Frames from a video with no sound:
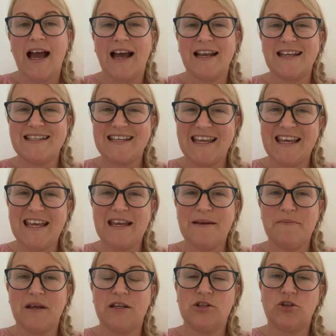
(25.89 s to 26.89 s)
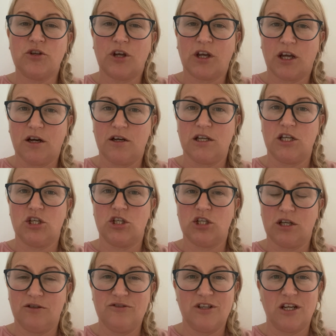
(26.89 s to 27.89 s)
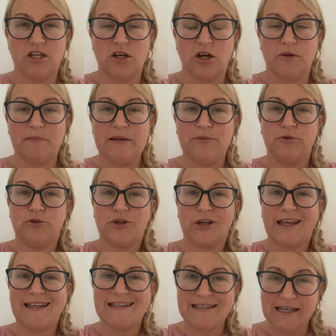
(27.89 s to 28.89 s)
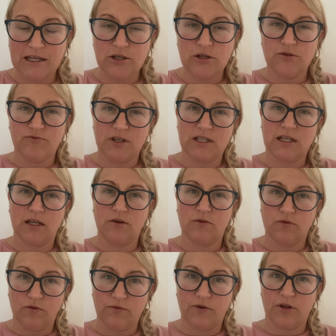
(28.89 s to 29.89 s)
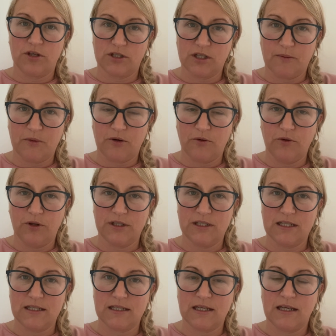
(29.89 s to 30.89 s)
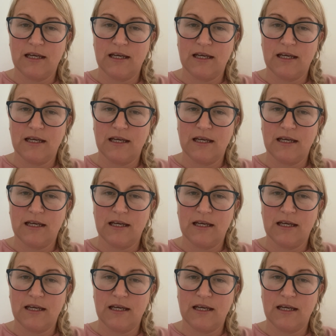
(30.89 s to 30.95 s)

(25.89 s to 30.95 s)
and its aim is to encourage children and young people to continue reading over the summer holidays.